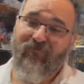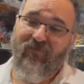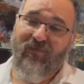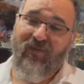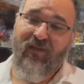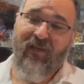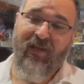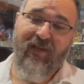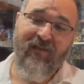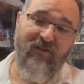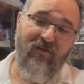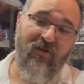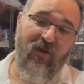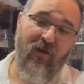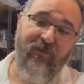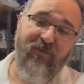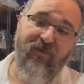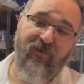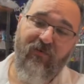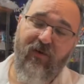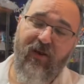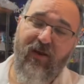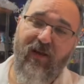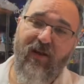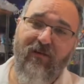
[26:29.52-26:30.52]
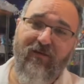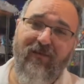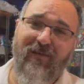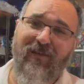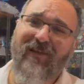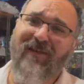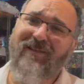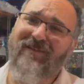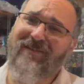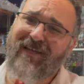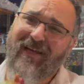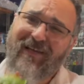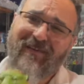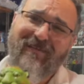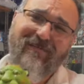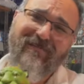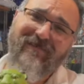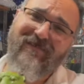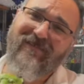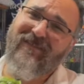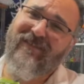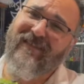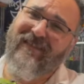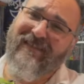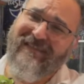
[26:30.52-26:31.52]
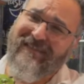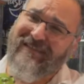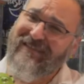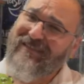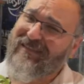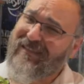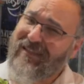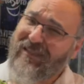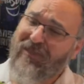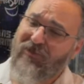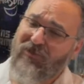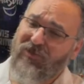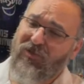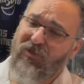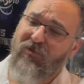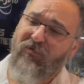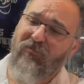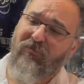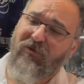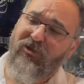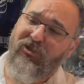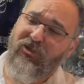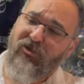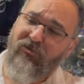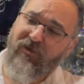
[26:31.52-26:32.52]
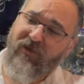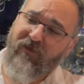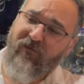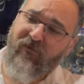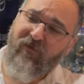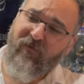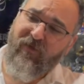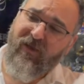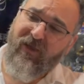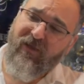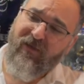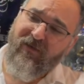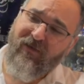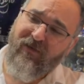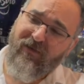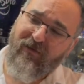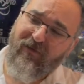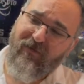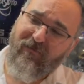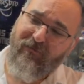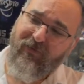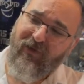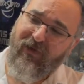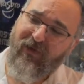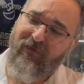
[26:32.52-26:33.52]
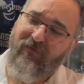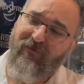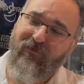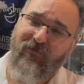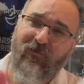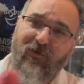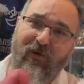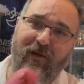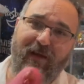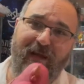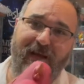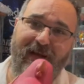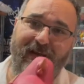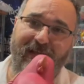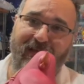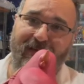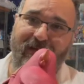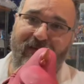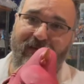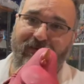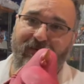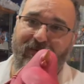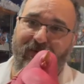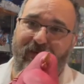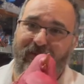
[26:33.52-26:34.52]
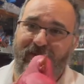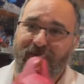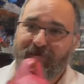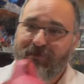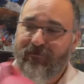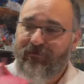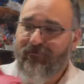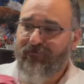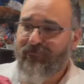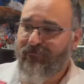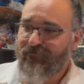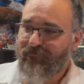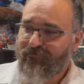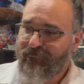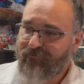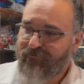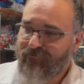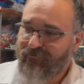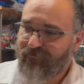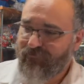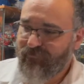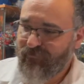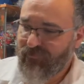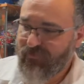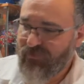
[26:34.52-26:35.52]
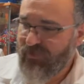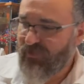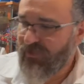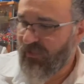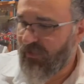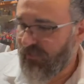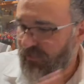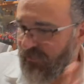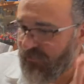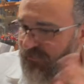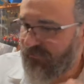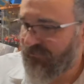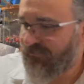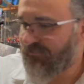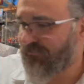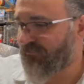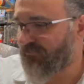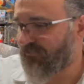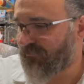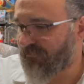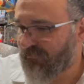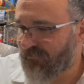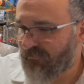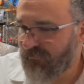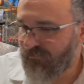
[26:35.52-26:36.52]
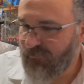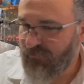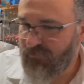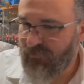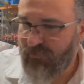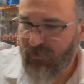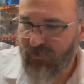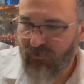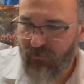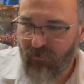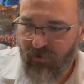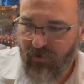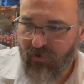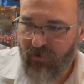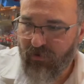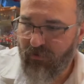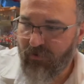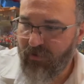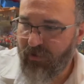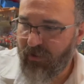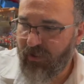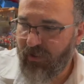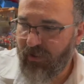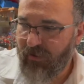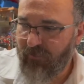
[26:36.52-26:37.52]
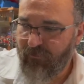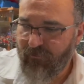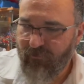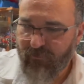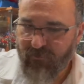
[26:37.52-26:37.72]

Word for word: Head sculpt's great. It's got it's a little too cringery for me, but we're hiding it under this. So we're okay.